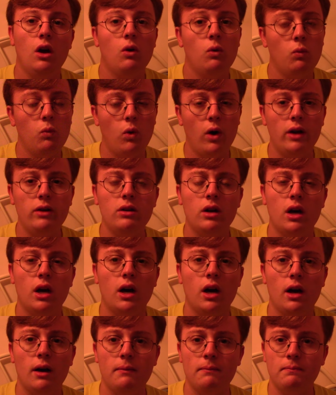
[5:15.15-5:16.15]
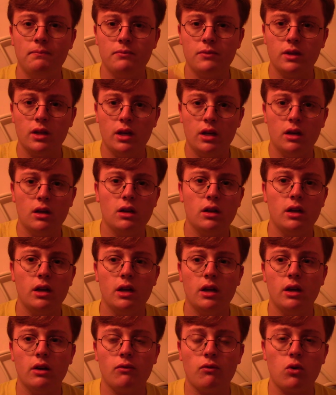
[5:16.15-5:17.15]
One um,
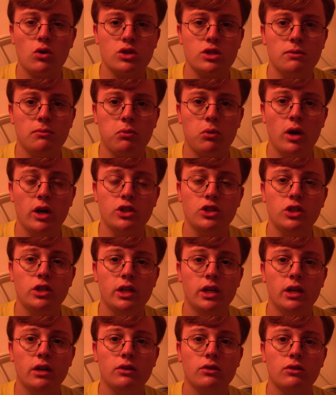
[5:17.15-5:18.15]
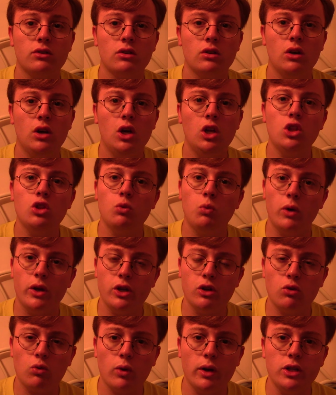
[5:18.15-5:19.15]
First impression is the way
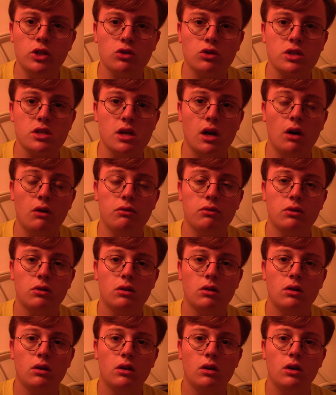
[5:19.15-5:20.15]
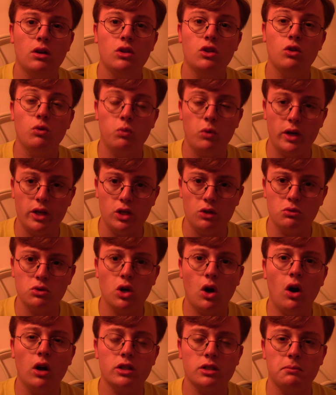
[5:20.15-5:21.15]
you greet yourself, the way you
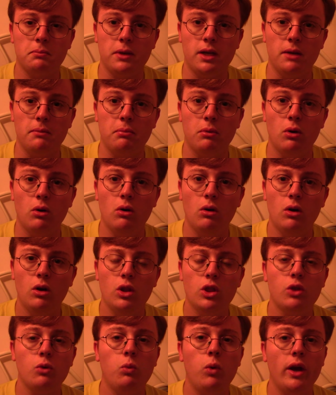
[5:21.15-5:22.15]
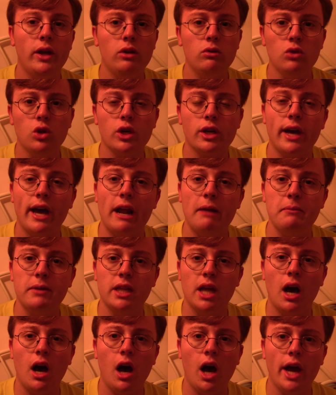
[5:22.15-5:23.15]
talk to people, the way you look at them in
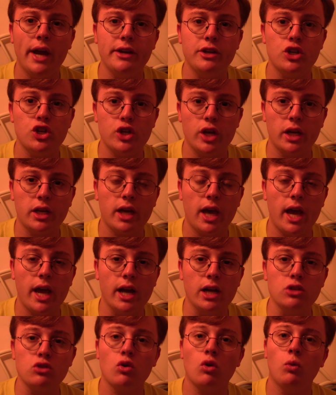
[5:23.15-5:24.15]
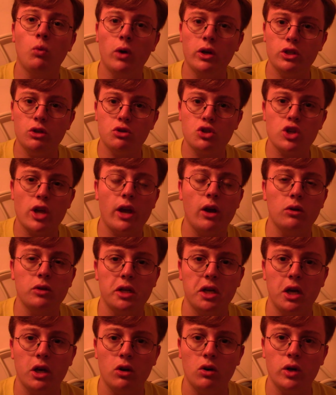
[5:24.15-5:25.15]
the eye and shake hands, or what you say on
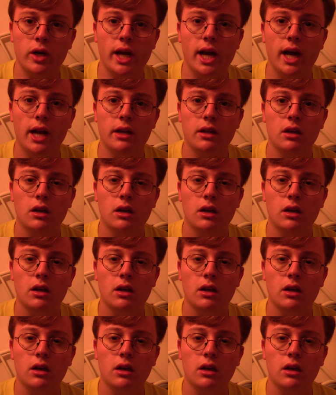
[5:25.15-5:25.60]
the internet.